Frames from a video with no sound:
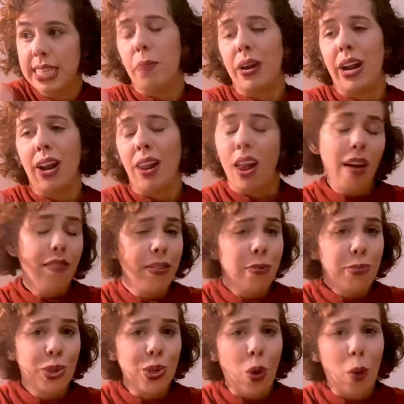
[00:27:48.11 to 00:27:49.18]
But I love him
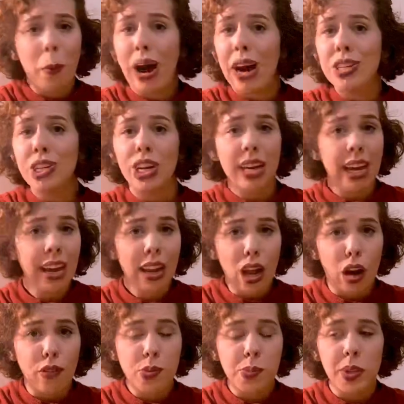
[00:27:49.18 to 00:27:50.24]
so much and he
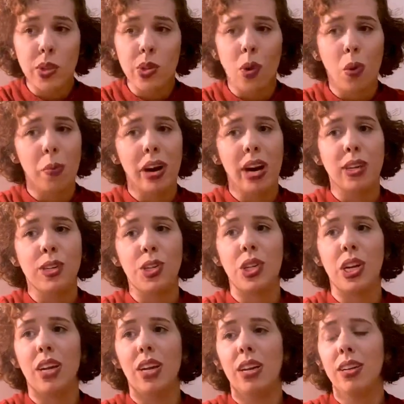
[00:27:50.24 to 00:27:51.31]
loves me so much,
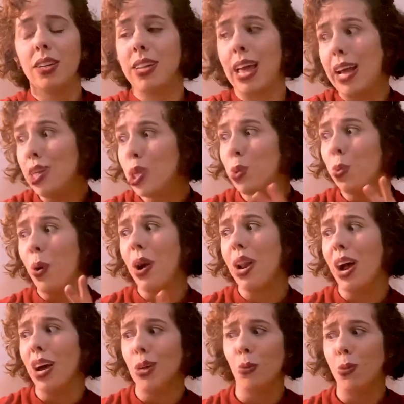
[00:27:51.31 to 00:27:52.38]
and that's what
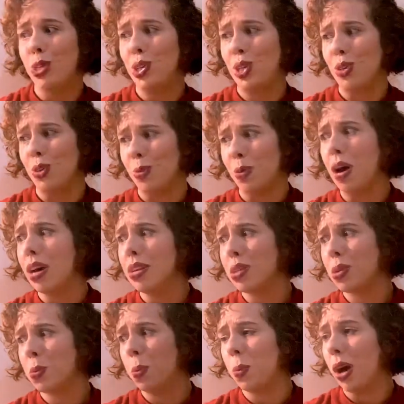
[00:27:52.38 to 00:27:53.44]
I would do
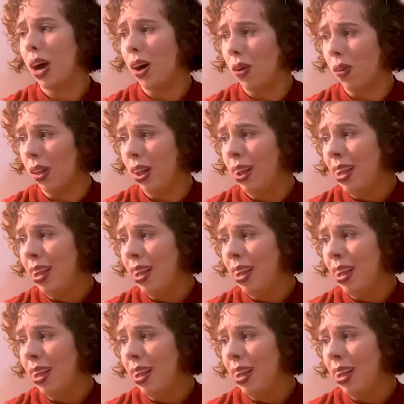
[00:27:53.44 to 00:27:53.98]
as well.